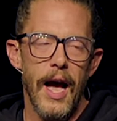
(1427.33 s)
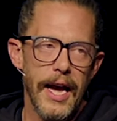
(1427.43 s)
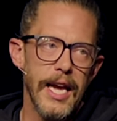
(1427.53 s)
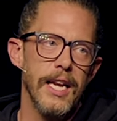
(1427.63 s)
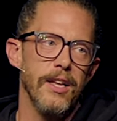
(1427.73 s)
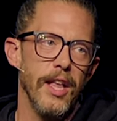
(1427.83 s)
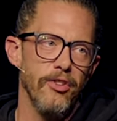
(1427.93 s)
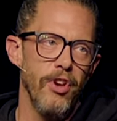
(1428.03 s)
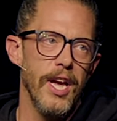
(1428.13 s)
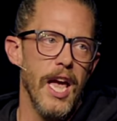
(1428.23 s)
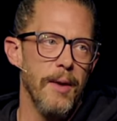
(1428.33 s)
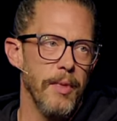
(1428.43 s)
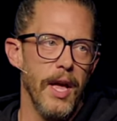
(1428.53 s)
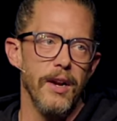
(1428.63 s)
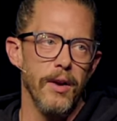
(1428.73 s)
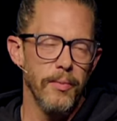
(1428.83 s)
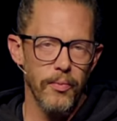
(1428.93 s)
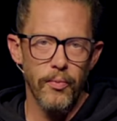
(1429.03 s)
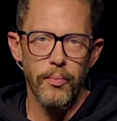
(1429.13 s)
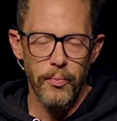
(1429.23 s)
I get it, like J came later.
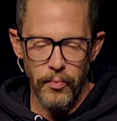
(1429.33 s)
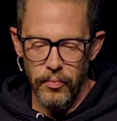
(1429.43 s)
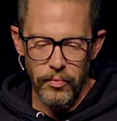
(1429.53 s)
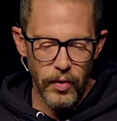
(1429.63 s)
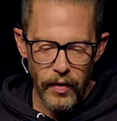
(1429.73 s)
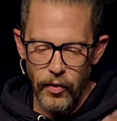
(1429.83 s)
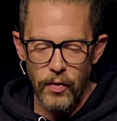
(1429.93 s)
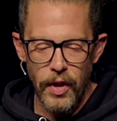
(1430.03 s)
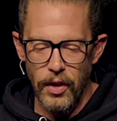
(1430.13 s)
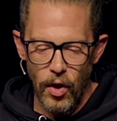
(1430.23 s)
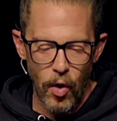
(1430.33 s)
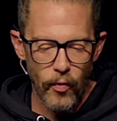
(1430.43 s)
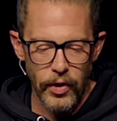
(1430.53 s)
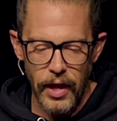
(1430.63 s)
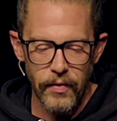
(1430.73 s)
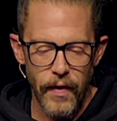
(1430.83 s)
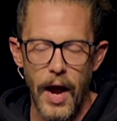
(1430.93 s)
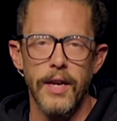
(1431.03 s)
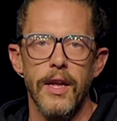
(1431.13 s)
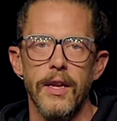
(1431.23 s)
If you say Jehovah, that's
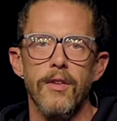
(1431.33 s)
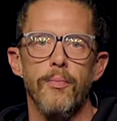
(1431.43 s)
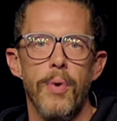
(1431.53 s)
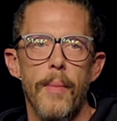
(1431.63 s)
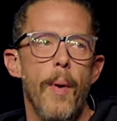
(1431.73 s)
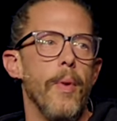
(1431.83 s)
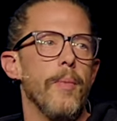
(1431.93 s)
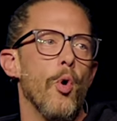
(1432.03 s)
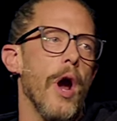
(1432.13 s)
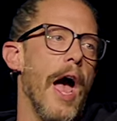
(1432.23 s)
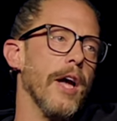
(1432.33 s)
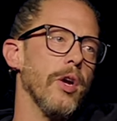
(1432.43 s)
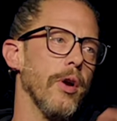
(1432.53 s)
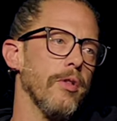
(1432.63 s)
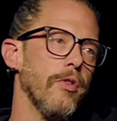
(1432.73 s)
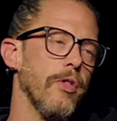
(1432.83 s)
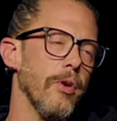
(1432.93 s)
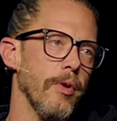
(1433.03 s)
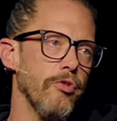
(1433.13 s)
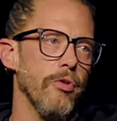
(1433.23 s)
fine. It is probably more accurate to
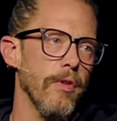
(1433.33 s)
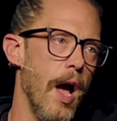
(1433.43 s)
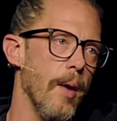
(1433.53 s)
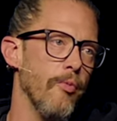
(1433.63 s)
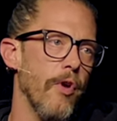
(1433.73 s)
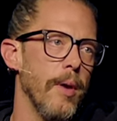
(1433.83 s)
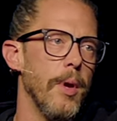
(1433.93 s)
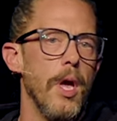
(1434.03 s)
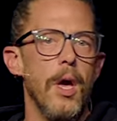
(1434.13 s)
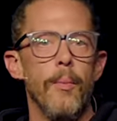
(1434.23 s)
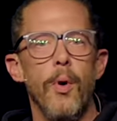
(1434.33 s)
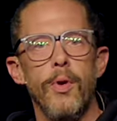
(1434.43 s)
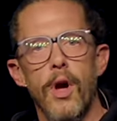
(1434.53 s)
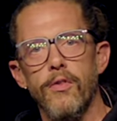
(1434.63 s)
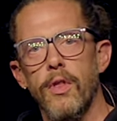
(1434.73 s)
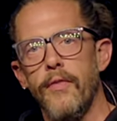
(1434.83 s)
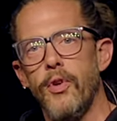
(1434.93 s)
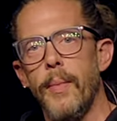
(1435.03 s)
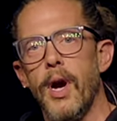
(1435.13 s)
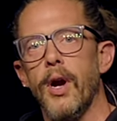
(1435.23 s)
the original time frame. But we also live
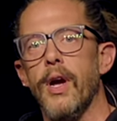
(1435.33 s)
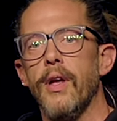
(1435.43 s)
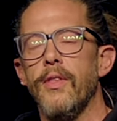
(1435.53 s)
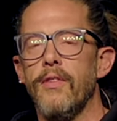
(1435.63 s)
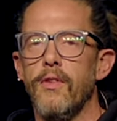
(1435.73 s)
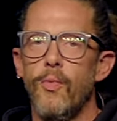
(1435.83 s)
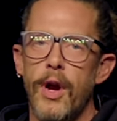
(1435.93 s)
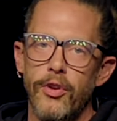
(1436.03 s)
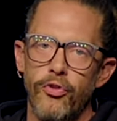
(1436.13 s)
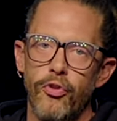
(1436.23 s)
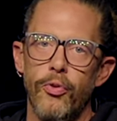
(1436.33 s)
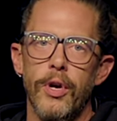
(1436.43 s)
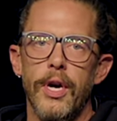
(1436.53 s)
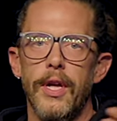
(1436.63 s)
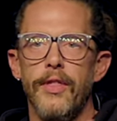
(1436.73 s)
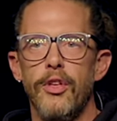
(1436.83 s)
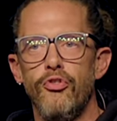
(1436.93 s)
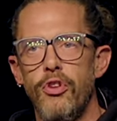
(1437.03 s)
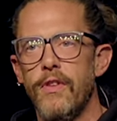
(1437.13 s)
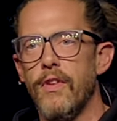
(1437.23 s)
in America. This is why Yeshua and then
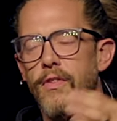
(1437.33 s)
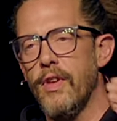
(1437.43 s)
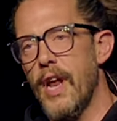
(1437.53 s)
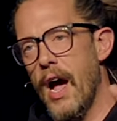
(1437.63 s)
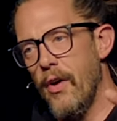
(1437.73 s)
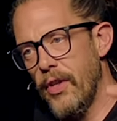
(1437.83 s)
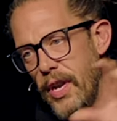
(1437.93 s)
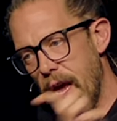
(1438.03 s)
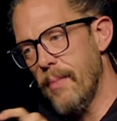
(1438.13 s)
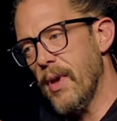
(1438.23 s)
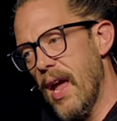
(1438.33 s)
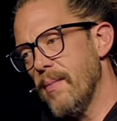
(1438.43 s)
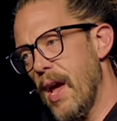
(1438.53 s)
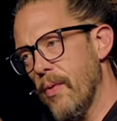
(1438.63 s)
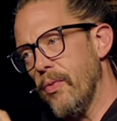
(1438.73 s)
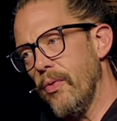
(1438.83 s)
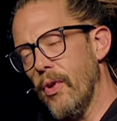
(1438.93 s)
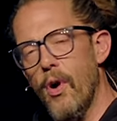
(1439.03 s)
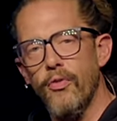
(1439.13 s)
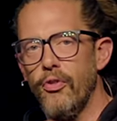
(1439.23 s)
Jesus and how the name came down through
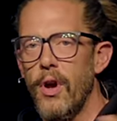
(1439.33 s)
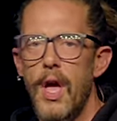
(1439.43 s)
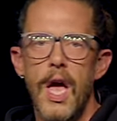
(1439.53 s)
the culture.